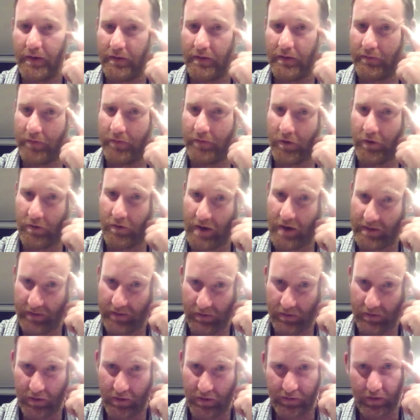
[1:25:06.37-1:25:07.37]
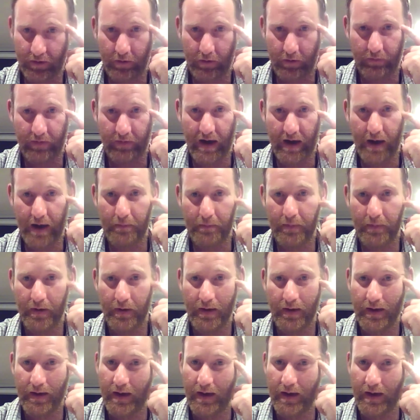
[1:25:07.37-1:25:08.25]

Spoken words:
deferred grazing across the whole farm.